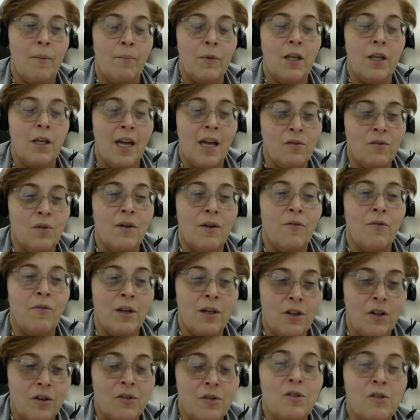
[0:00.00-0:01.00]
Yes,
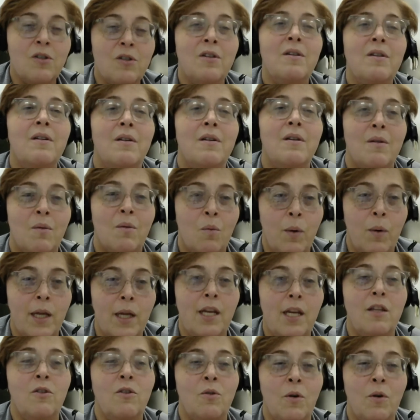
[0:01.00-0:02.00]
Reverend Johnson, we
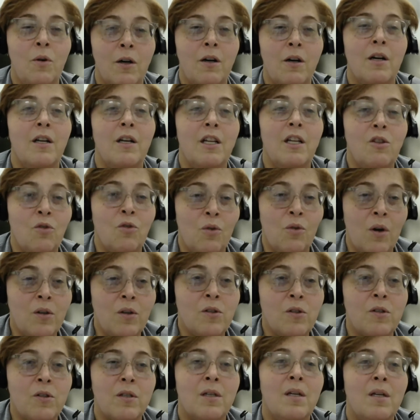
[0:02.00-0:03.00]
need to earn the
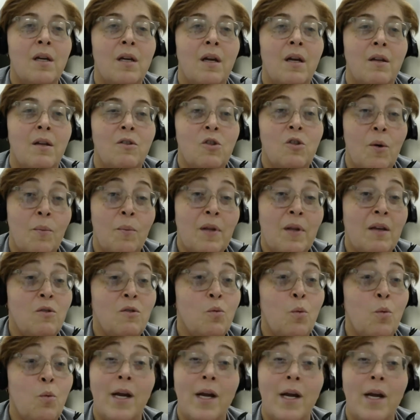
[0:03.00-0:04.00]
trust.
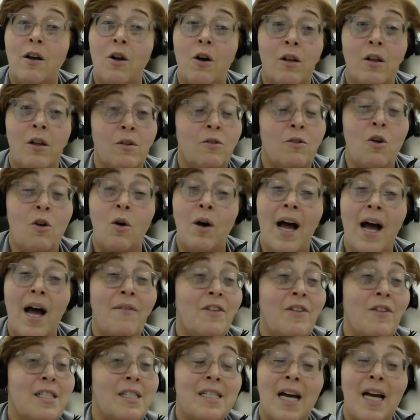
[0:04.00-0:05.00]
Sometimes we are not, don't
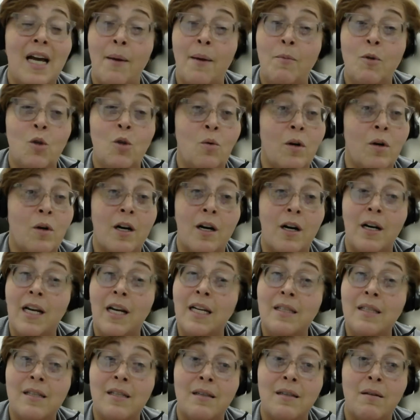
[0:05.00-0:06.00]
have the time to earn
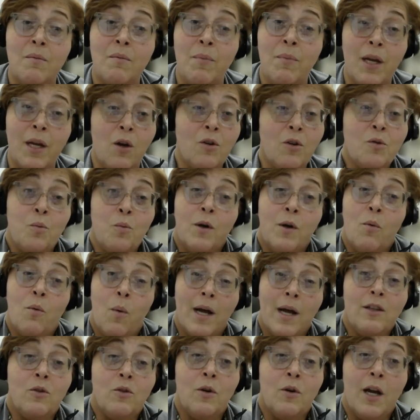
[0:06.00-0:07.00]
it because we
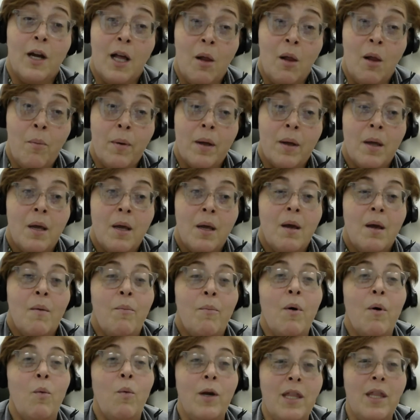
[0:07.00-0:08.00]
want to help,
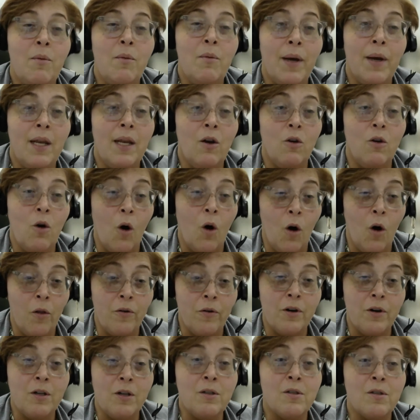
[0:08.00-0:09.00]
but we depend on
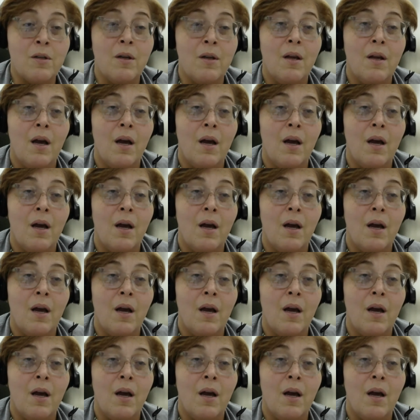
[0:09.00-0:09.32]
others